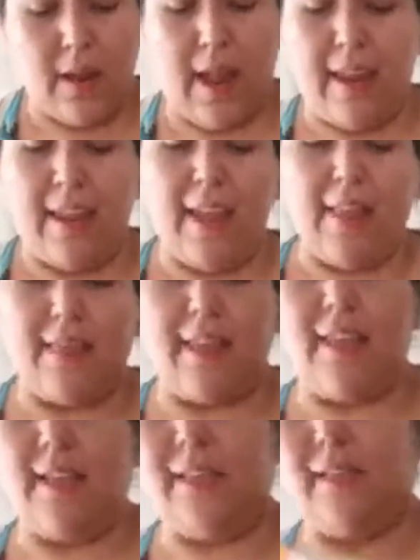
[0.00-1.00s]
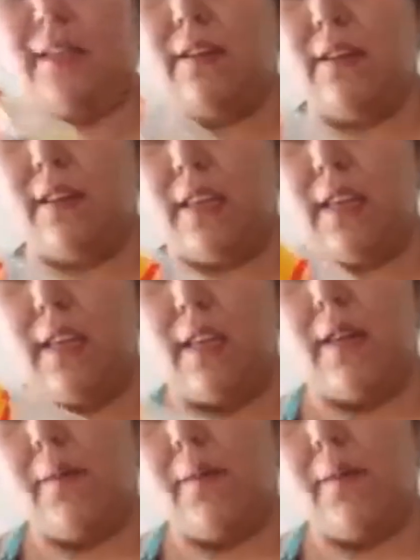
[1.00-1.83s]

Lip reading: I get these. They're the